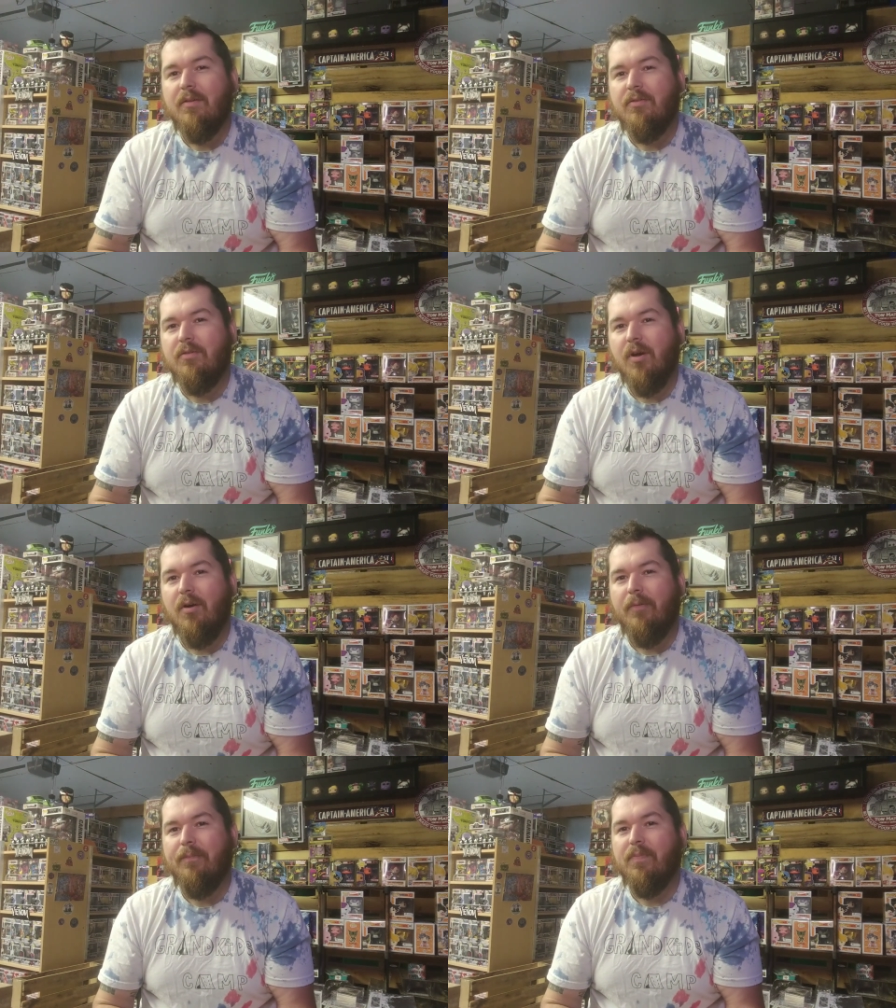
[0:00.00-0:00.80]

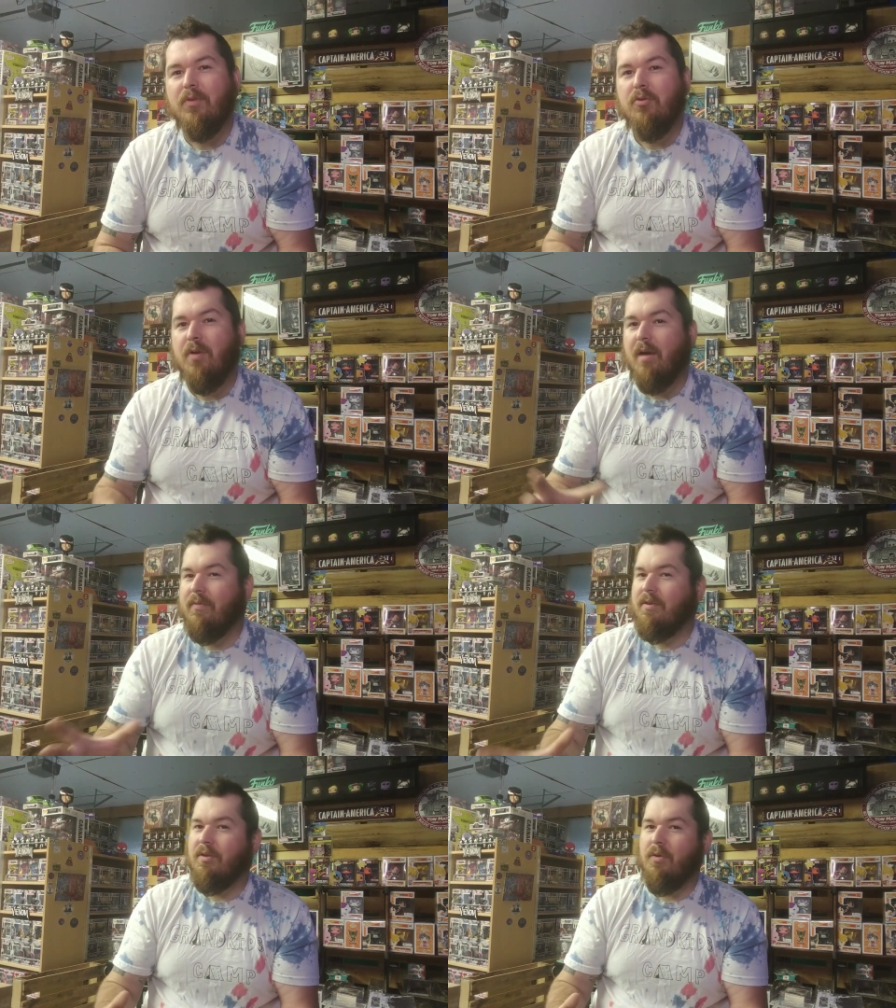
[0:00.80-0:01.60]
So, you have
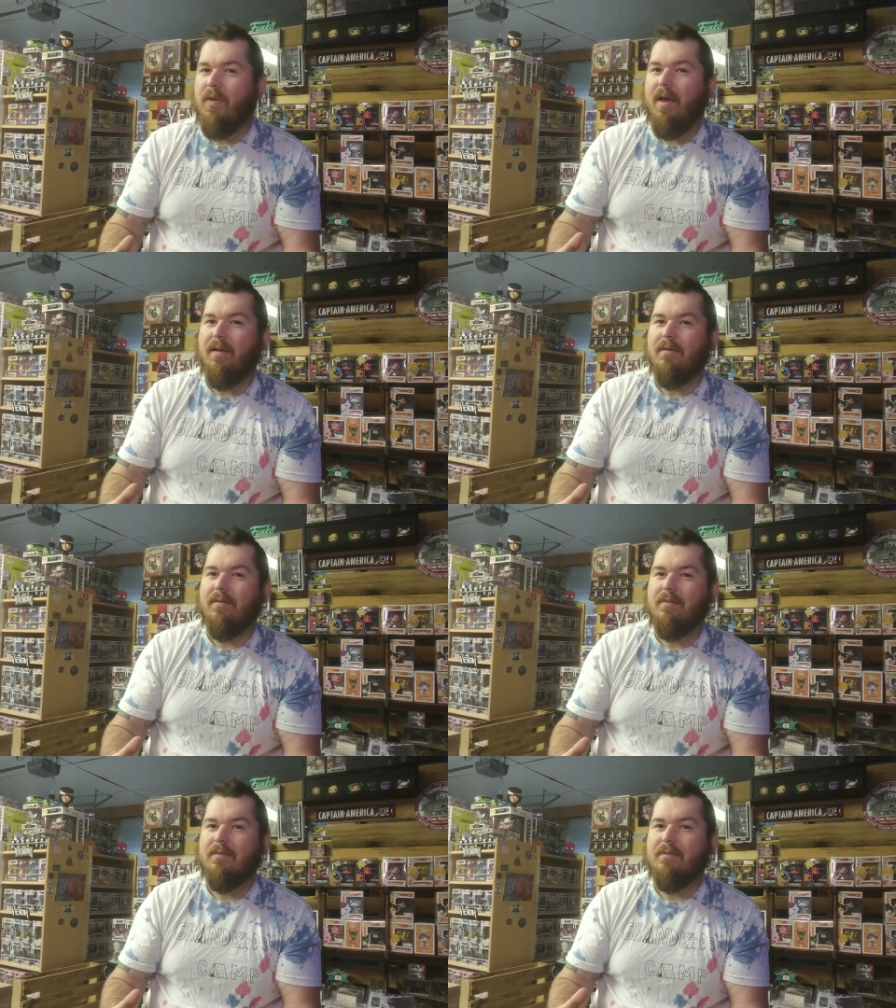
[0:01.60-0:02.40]
until then
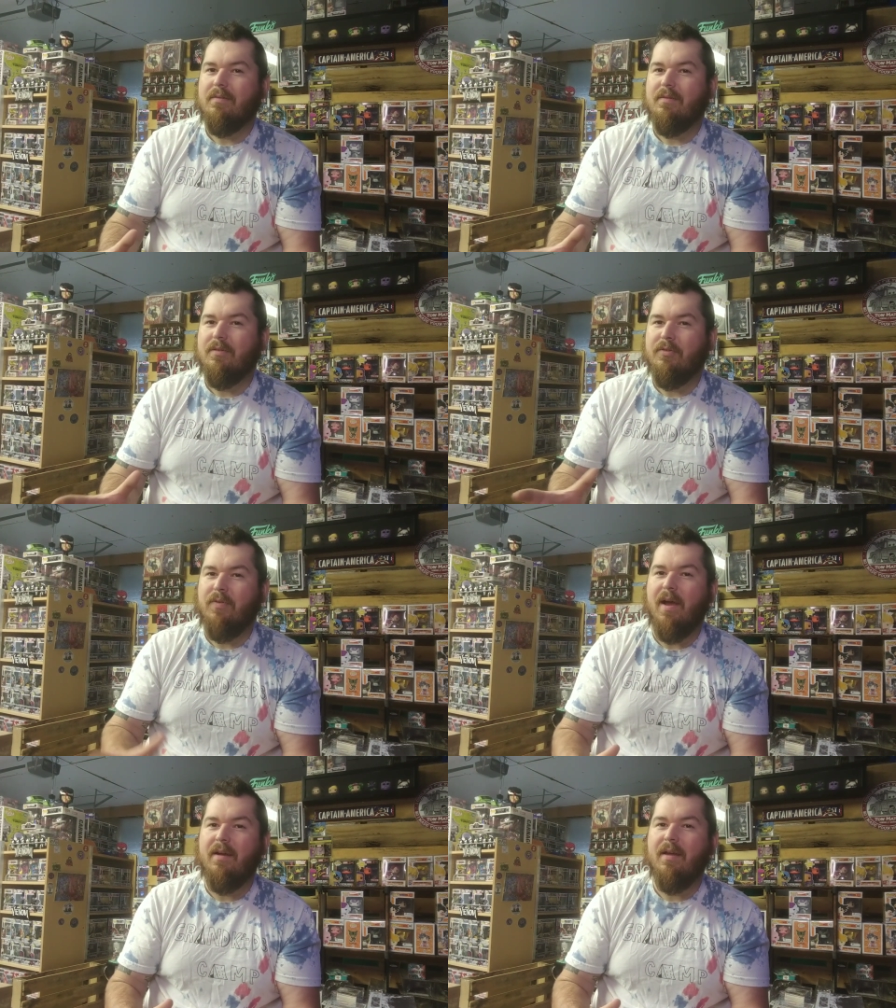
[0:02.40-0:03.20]
to
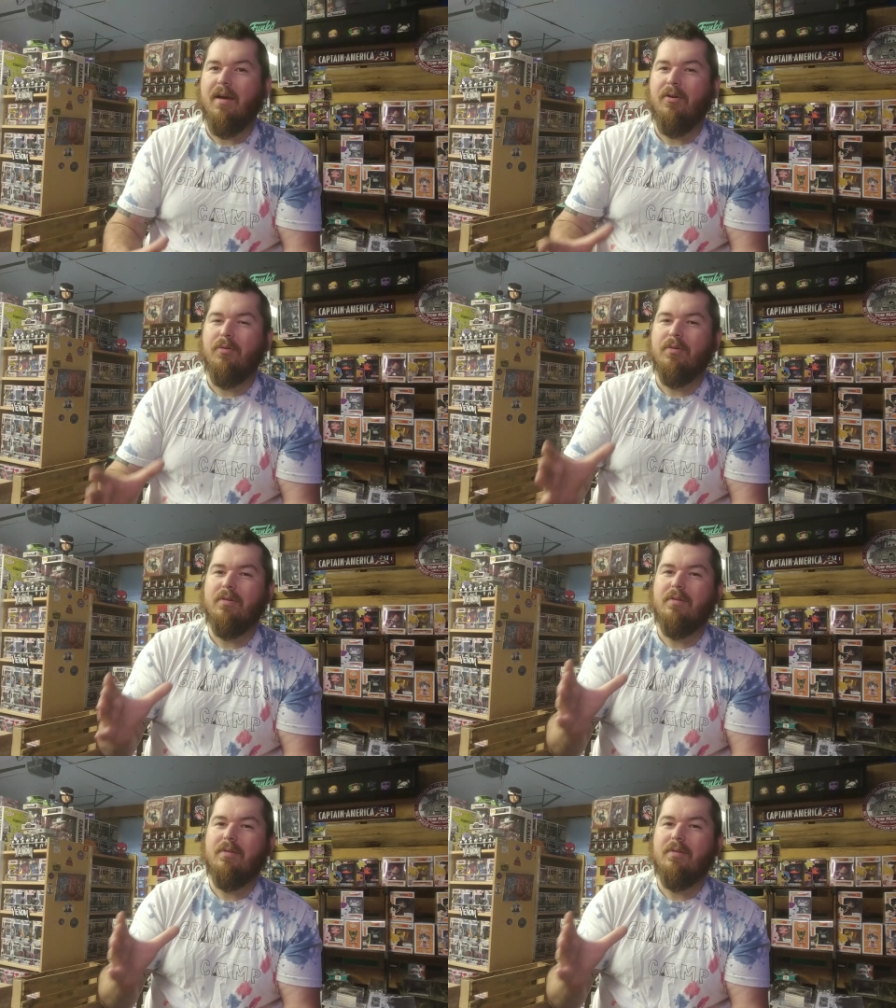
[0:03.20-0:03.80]
find out